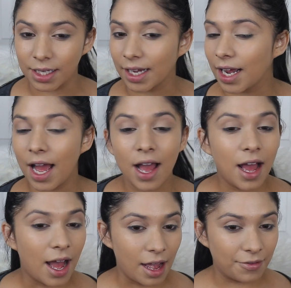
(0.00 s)
Like
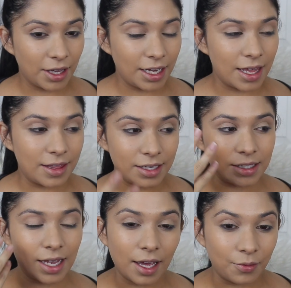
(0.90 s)
I feel like this
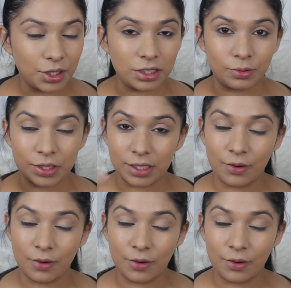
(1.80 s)
side, which is what